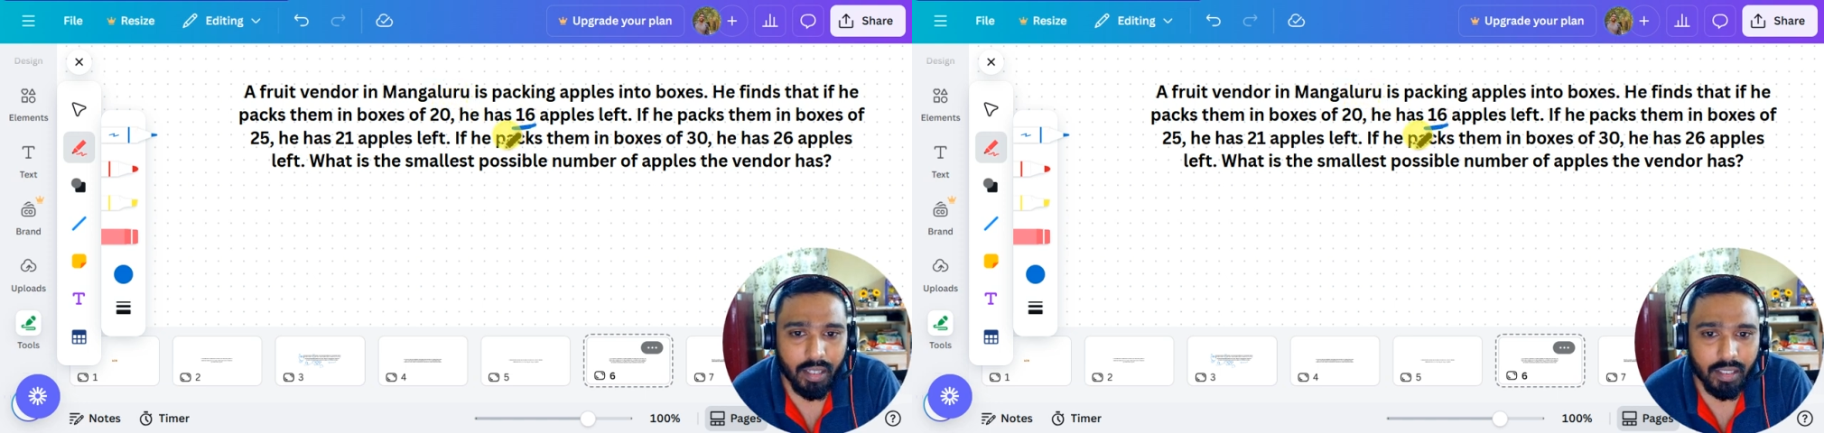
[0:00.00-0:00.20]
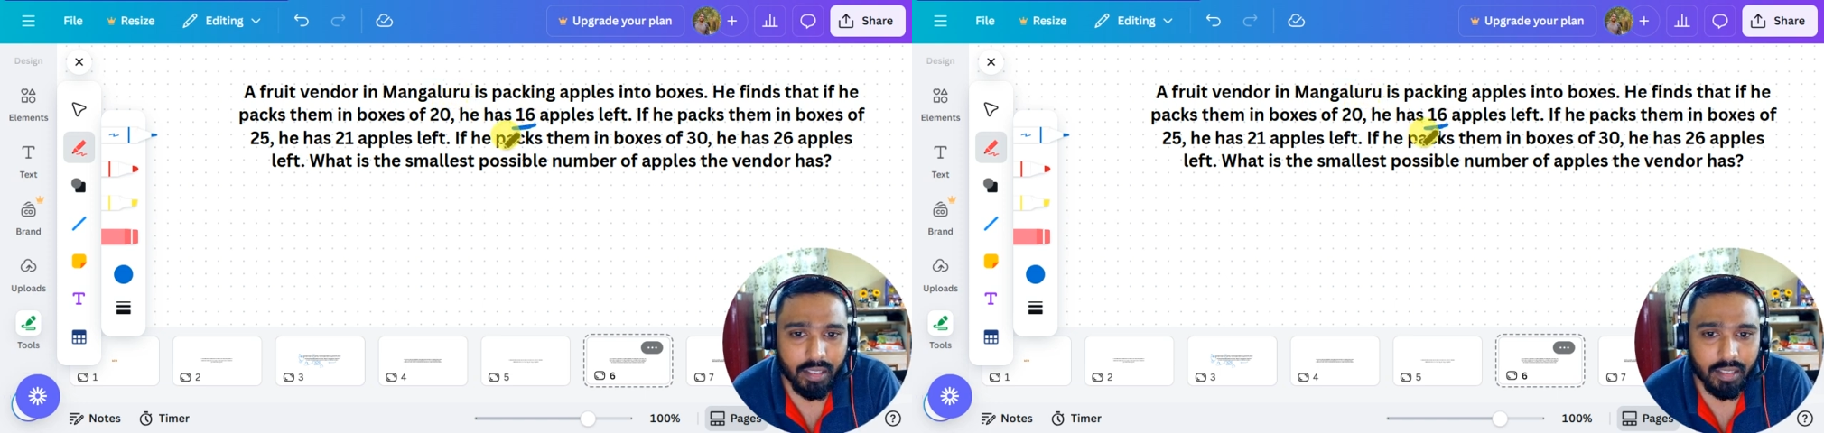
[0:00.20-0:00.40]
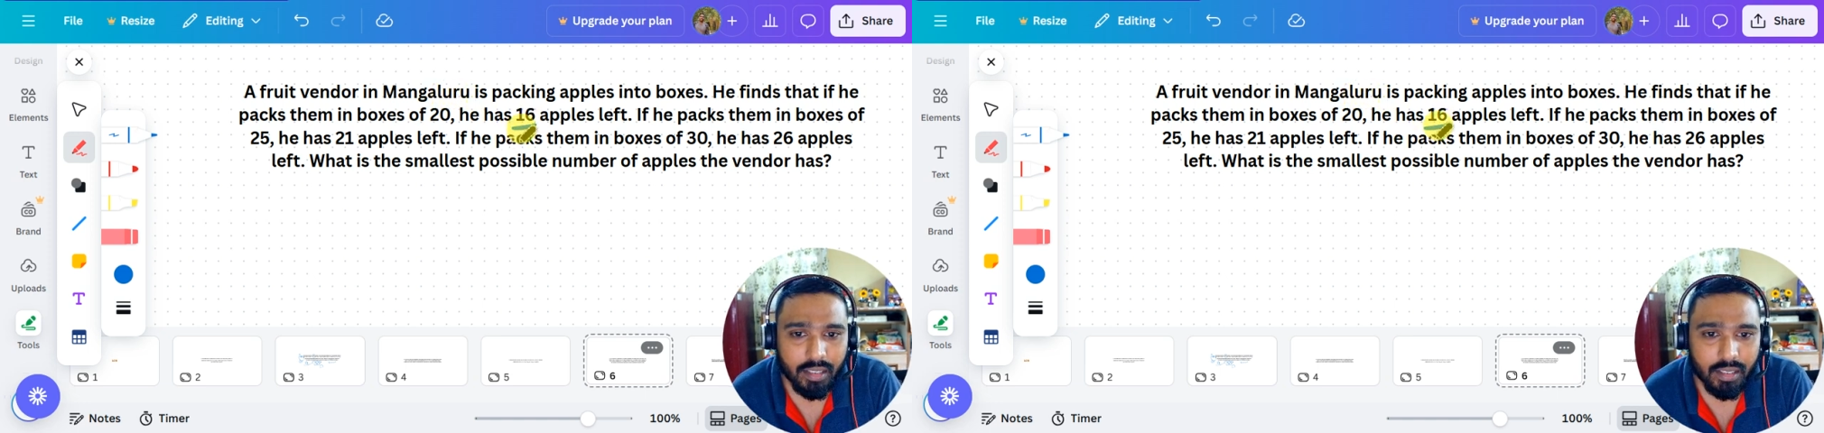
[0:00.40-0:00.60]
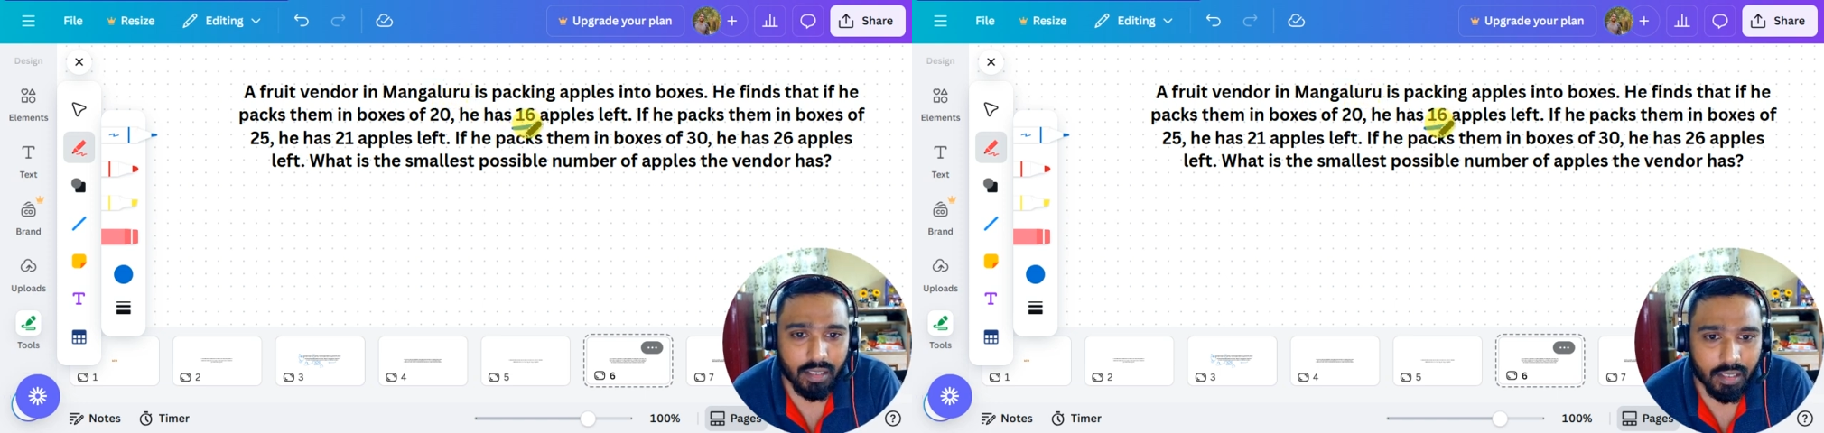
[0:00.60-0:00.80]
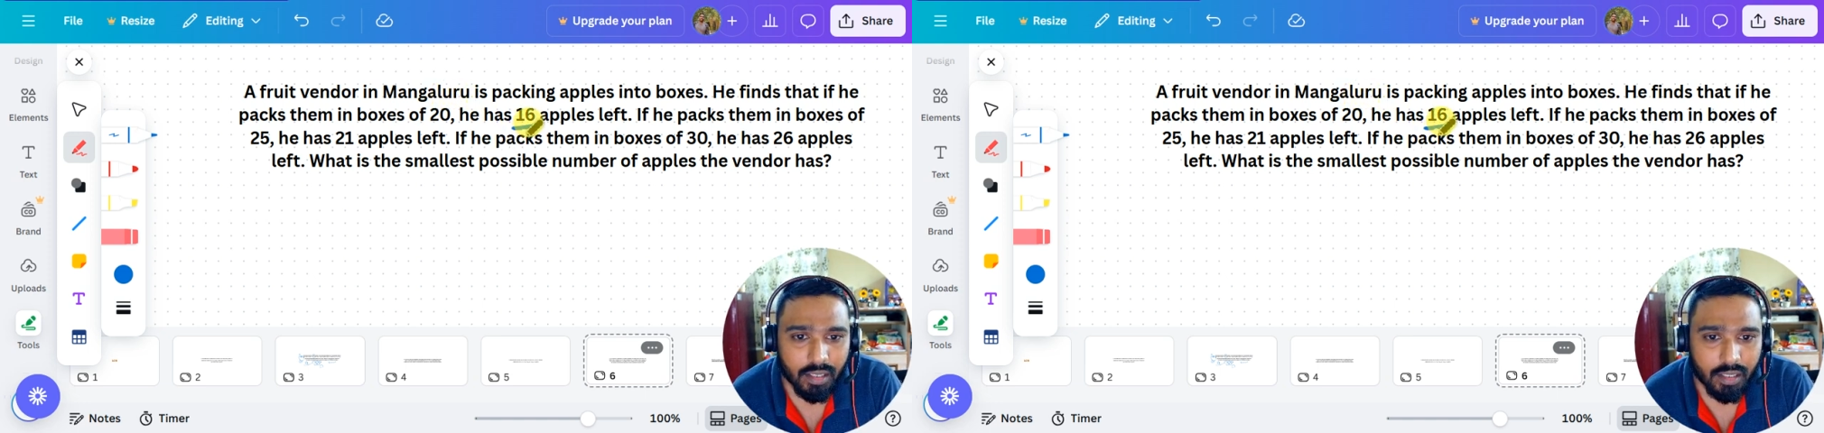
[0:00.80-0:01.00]
is
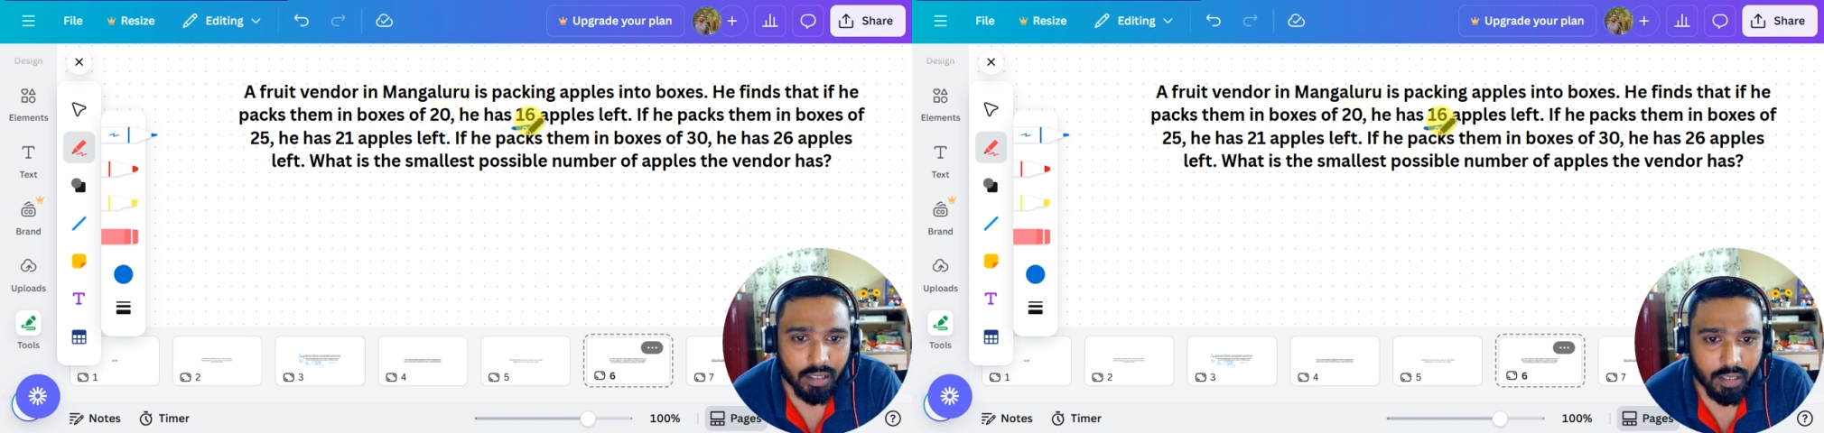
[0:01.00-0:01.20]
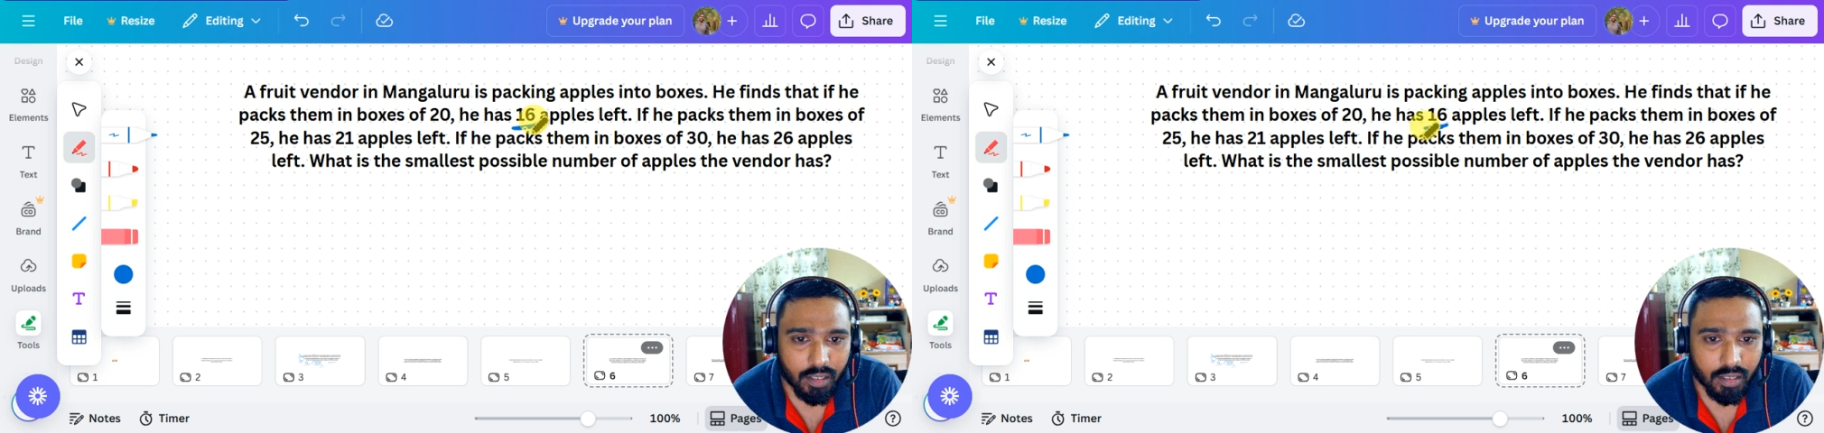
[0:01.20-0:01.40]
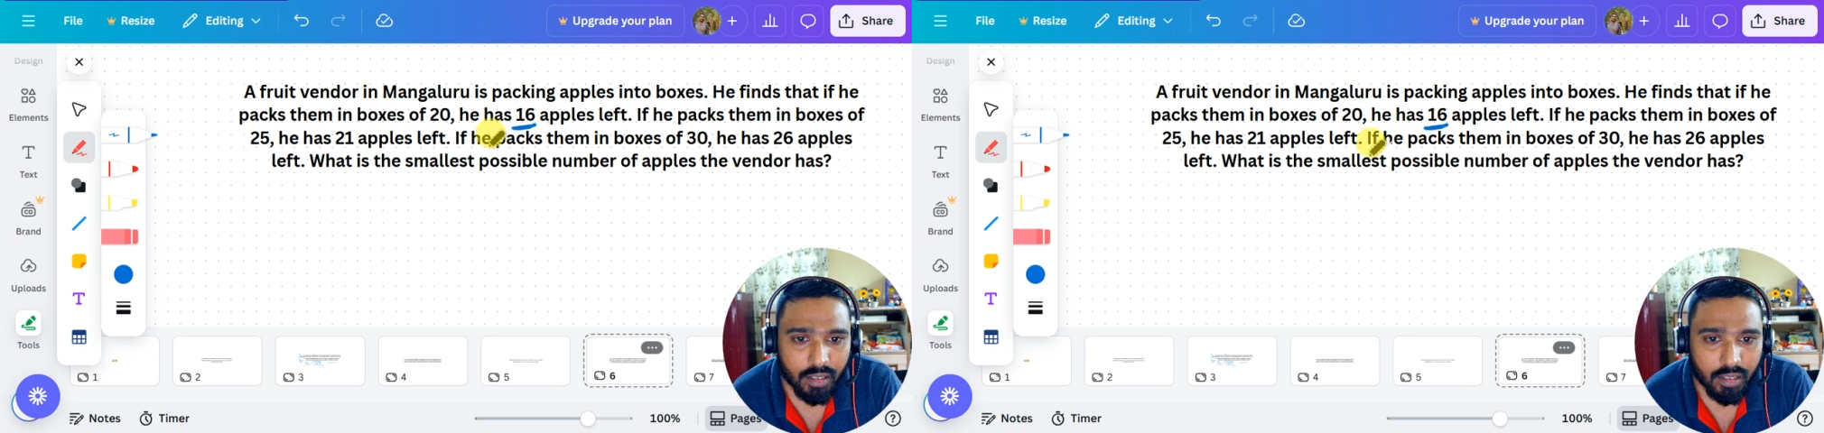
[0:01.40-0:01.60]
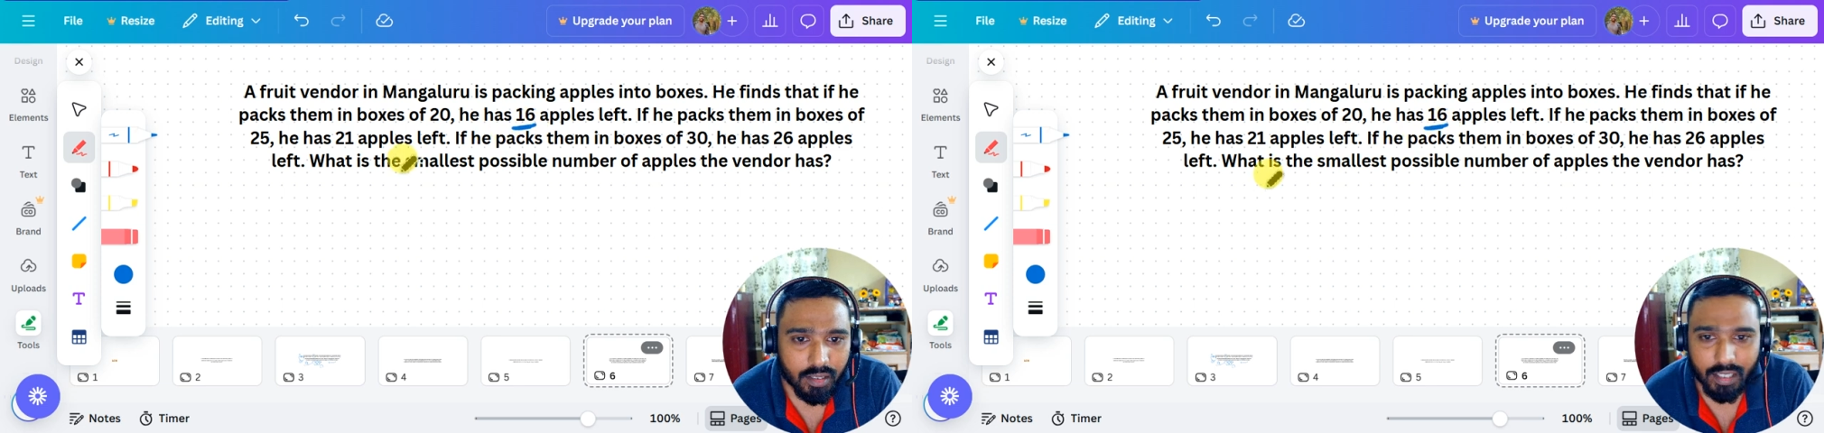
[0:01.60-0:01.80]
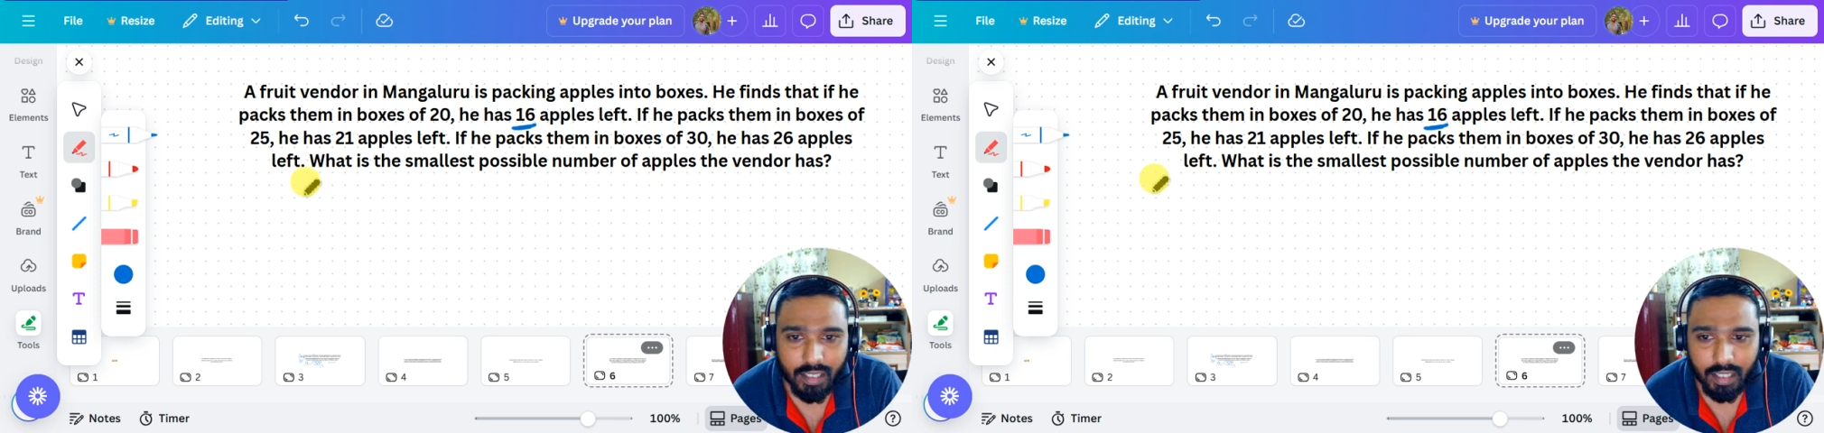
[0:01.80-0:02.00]

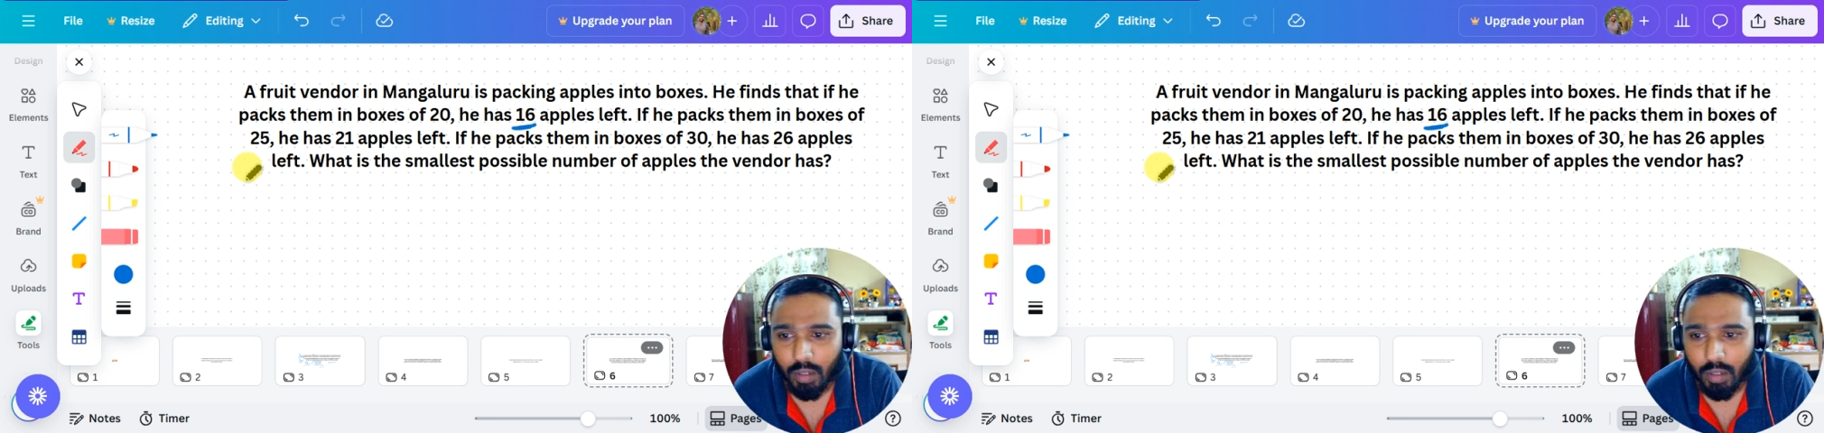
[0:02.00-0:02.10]
sixteen.